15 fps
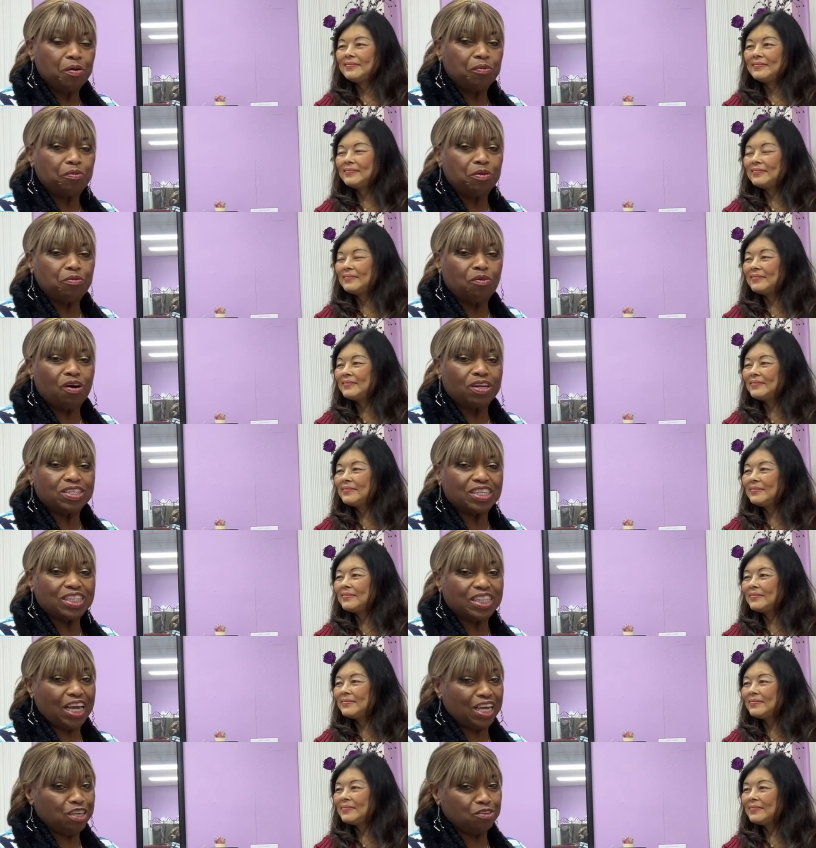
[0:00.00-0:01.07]
Speaker 1: We want to
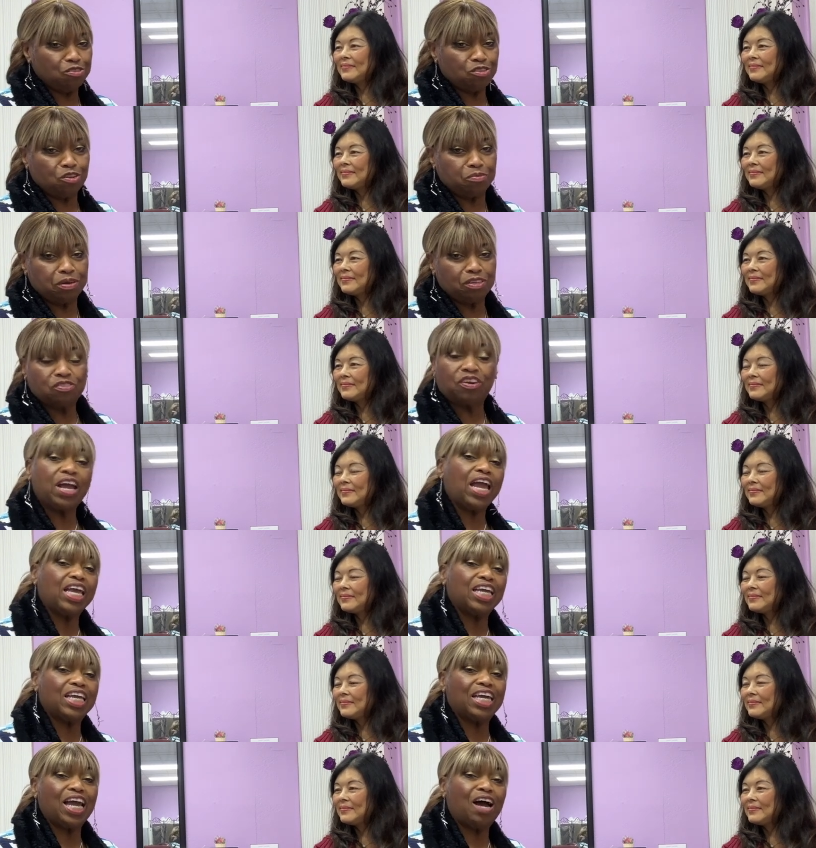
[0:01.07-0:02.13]
thank you so much for
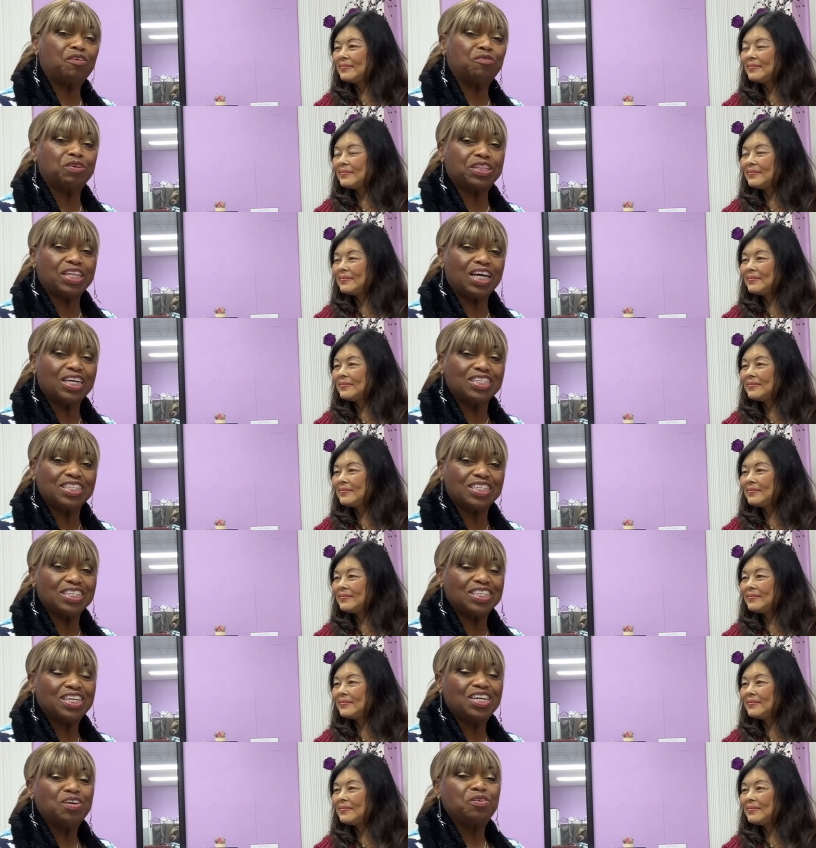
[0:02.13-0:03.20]
hanging out with us.
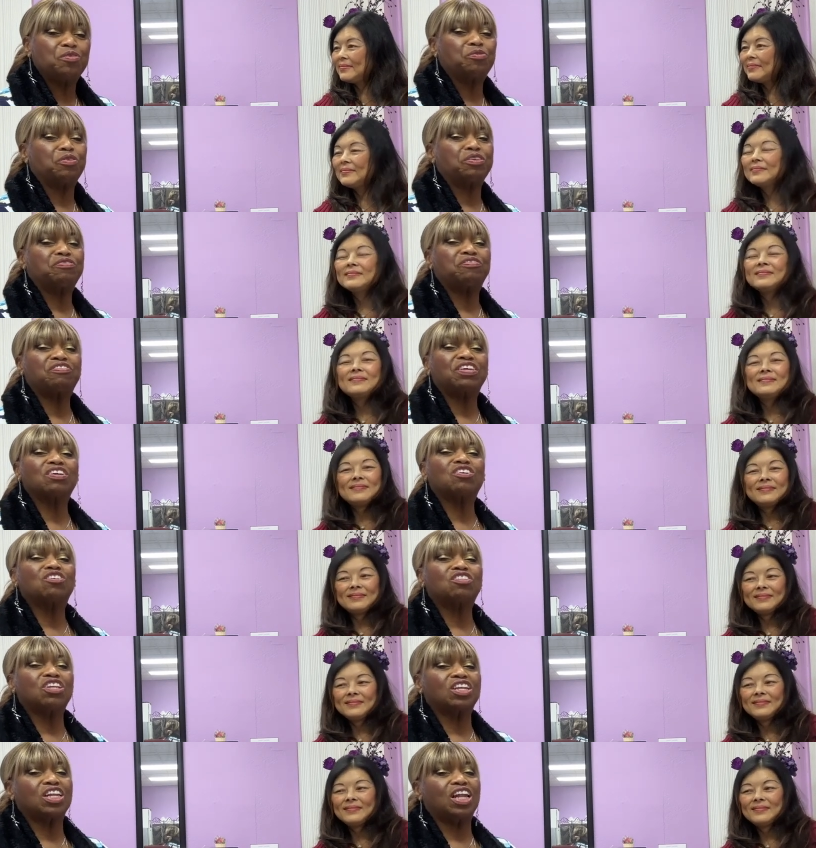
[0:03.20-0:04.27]
We feel
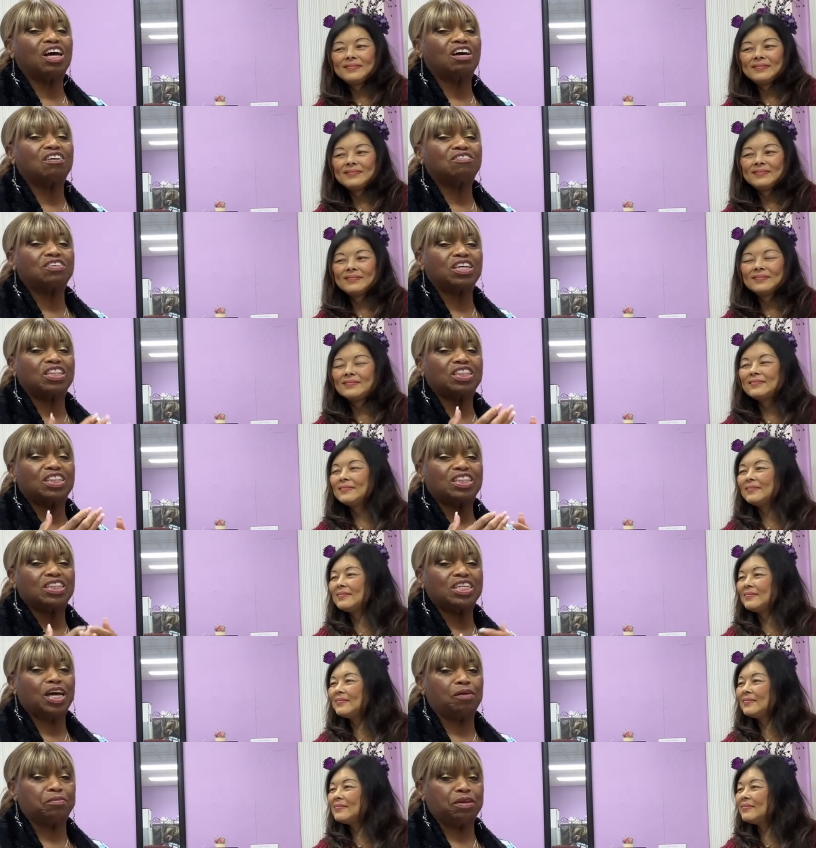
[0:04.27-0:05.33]
the love
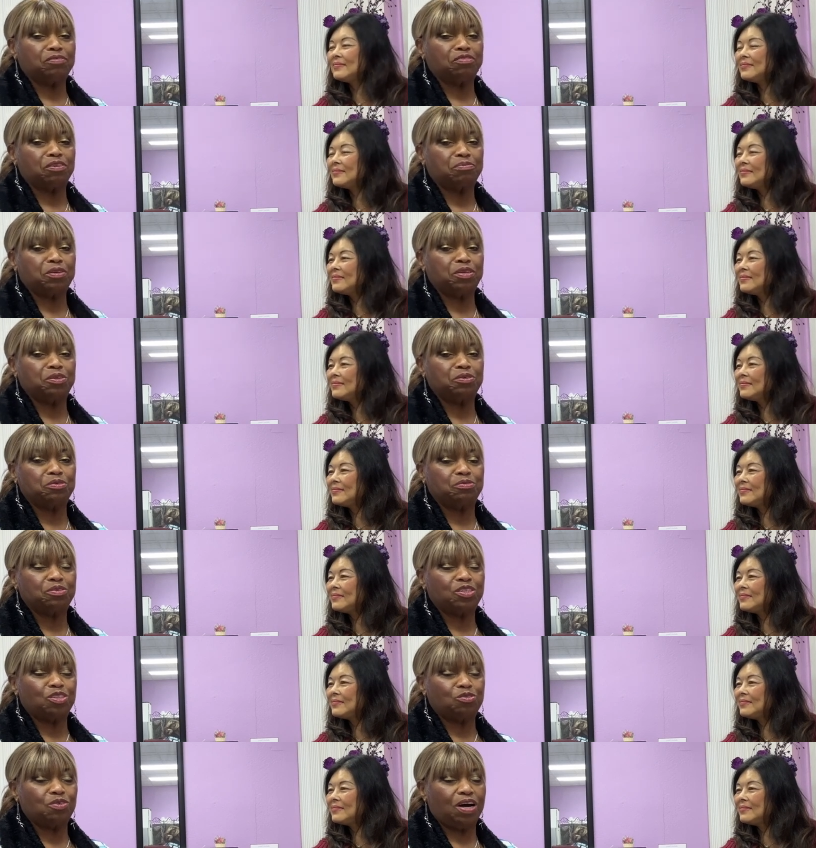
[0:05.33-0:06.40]
coming from you
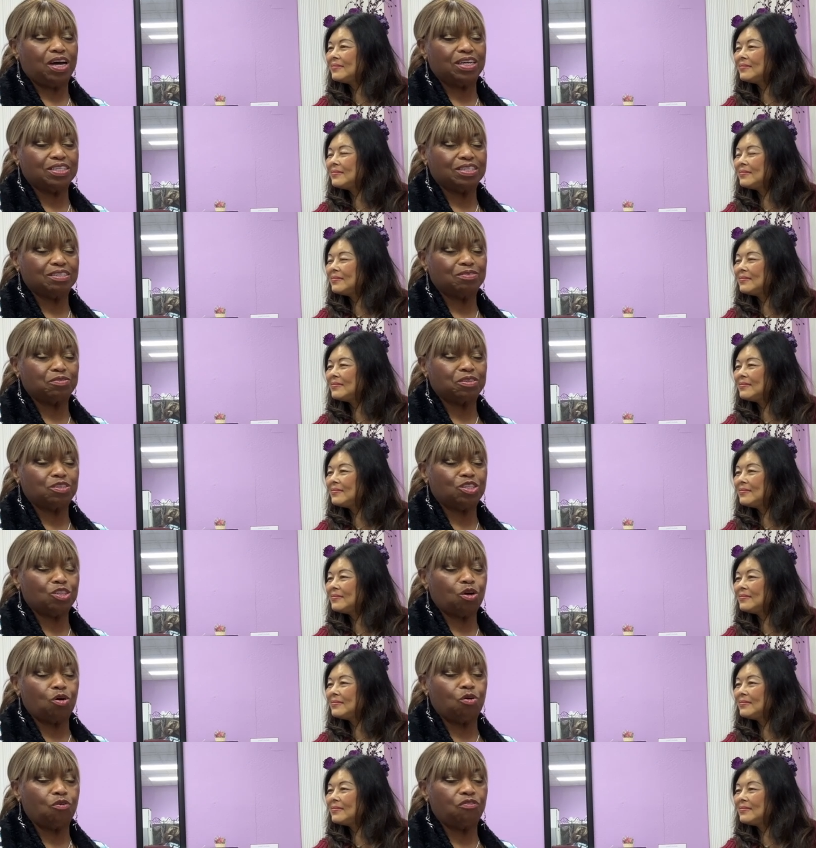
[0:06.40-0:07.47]
to us. We're
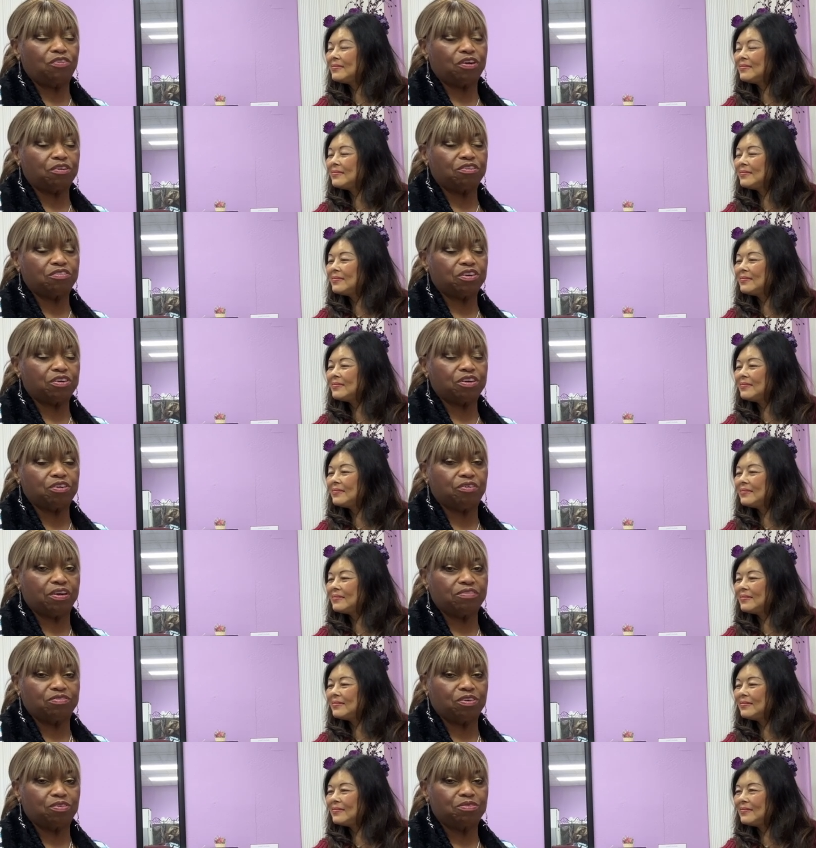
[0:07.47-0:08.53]
so very, very
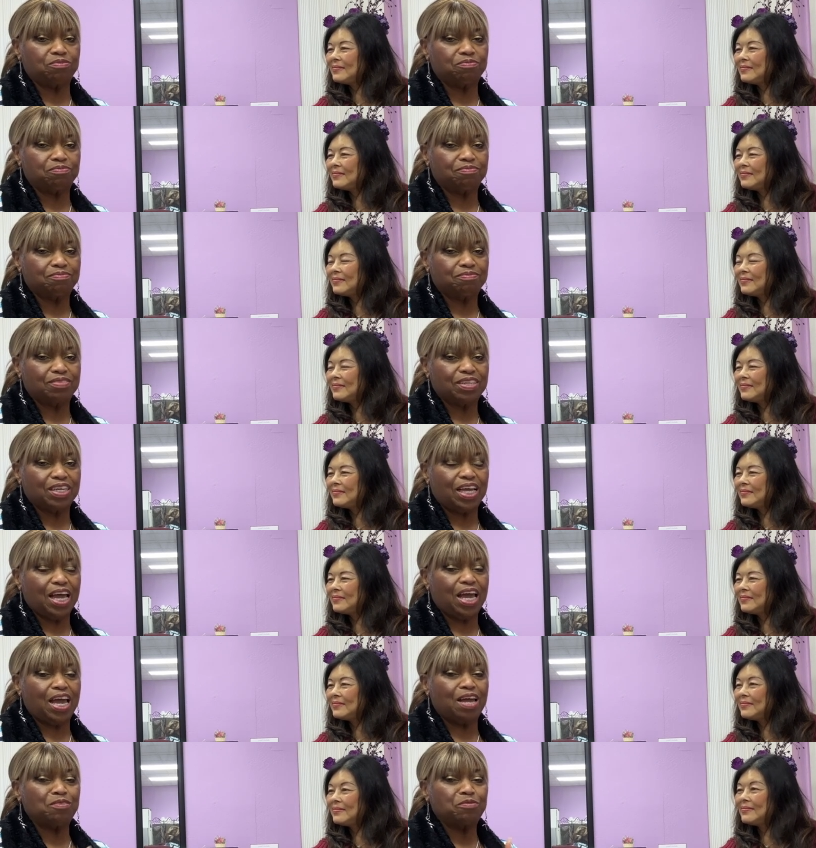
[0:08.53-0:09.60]
grateful.
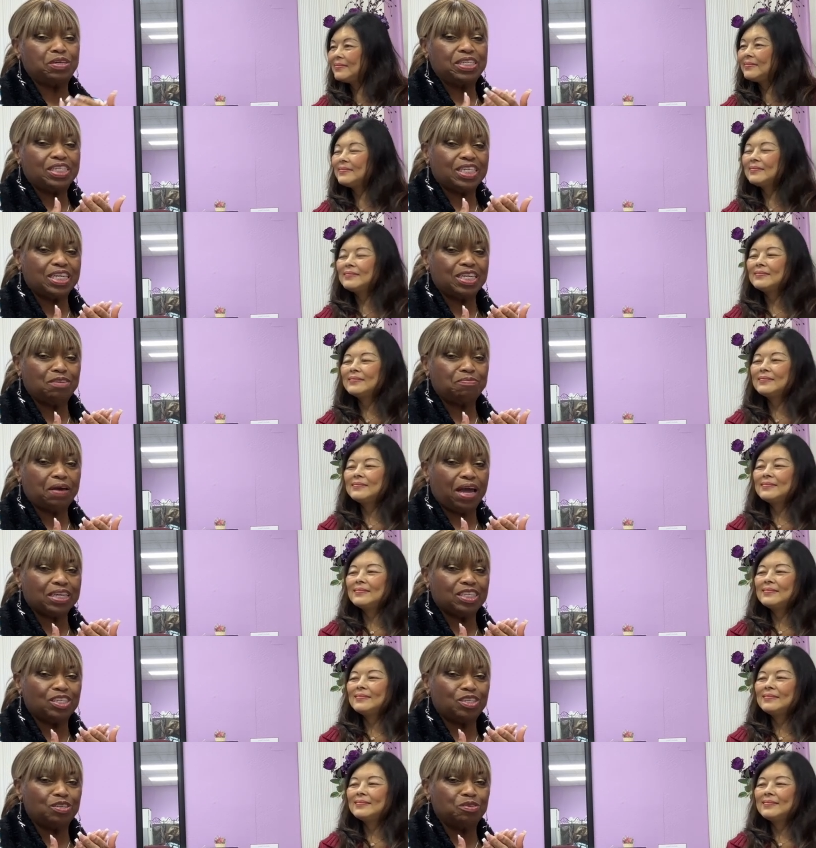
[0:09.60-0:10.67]
And we send it back
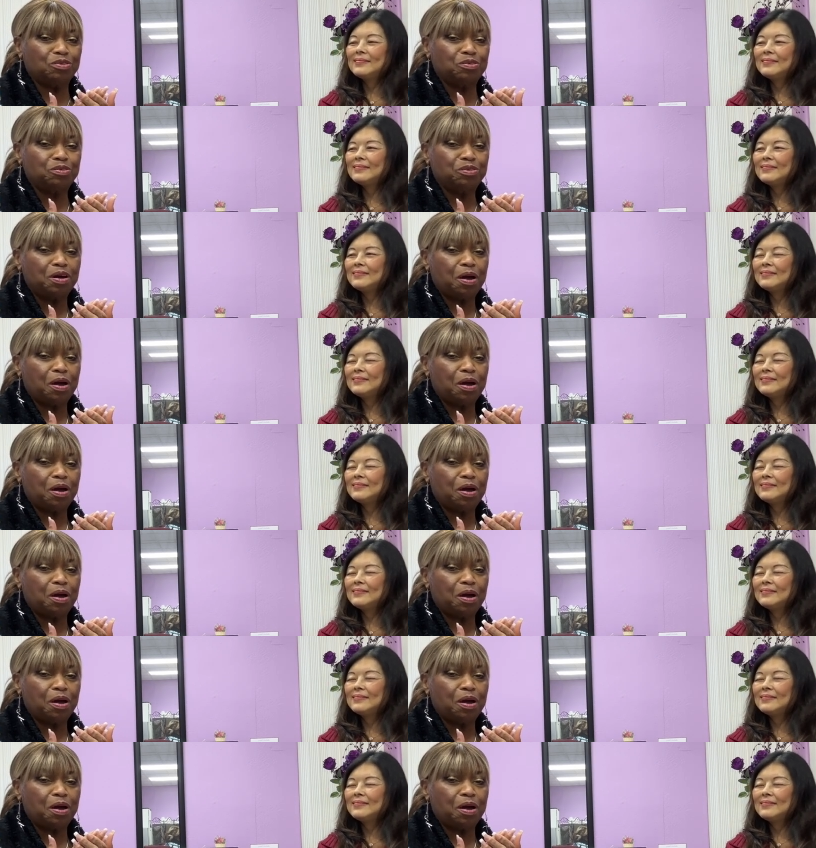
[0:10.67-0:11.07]
to you.